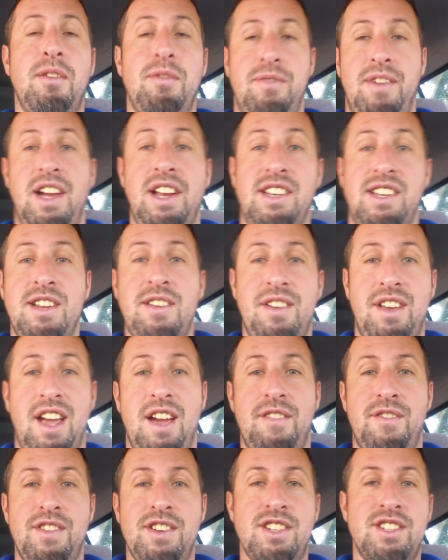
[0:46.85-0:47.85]
my Team
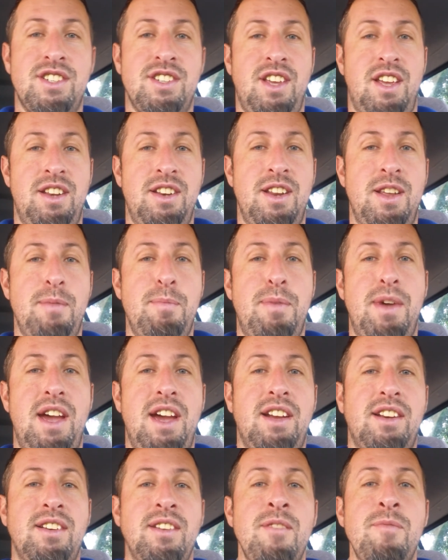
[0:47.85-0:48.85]
Catfish Sudden
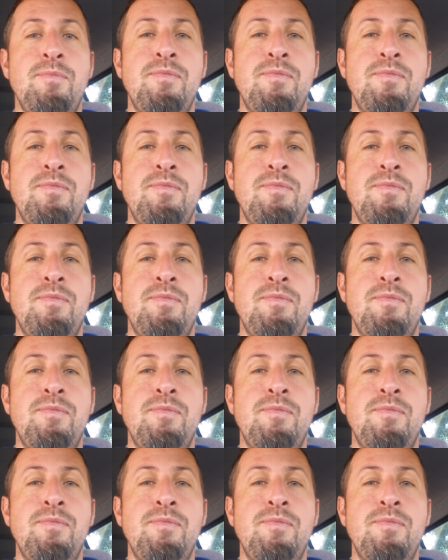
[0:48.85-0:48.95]
Impact.